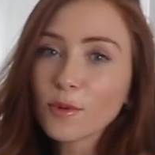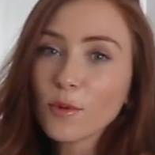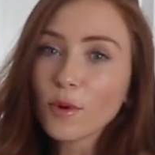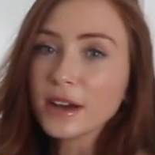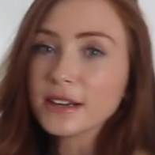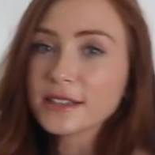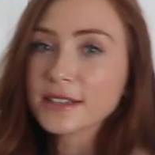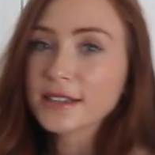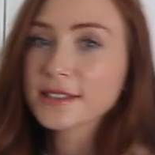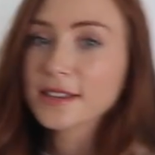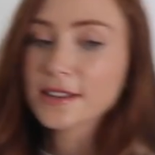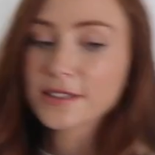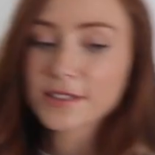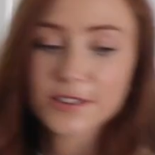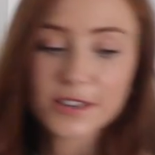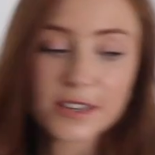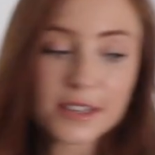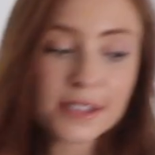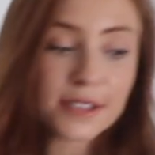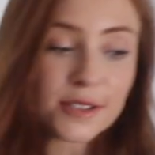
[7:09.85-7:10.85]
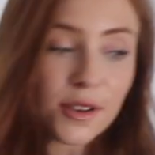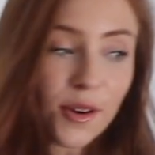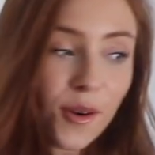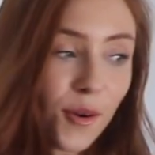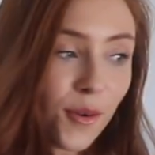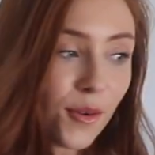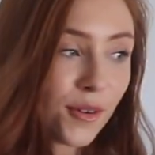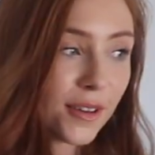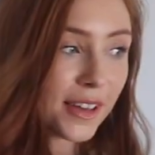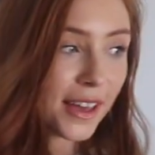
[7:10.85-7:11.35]
white accessories.
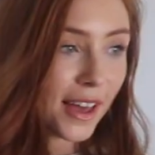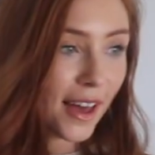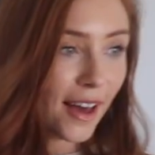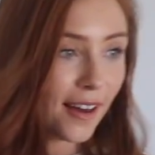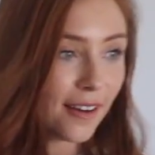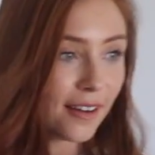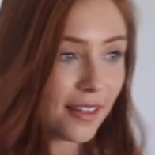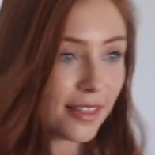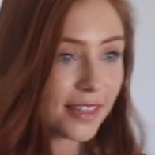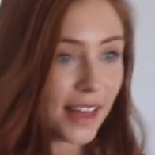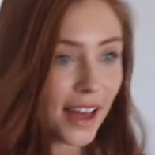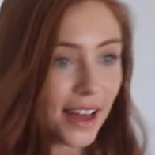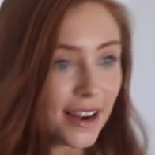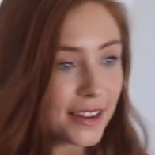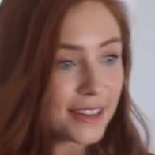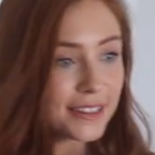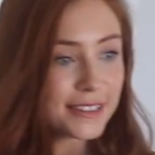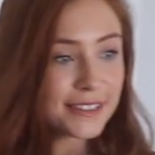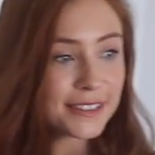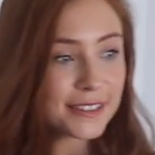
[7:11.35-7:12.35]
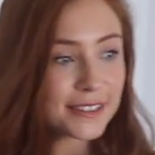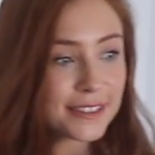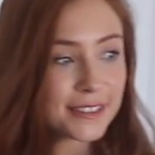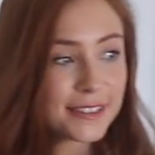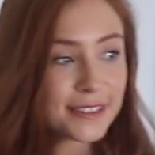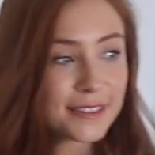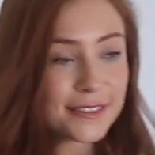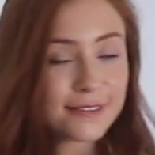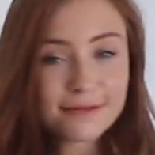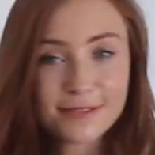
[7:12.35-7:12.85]
So yeah, that is
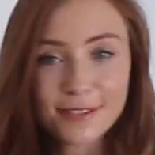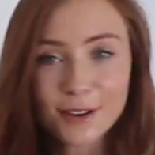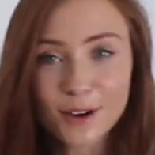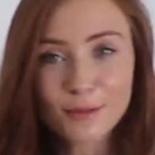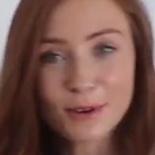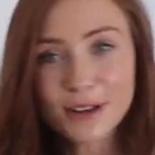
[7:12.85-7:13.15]
our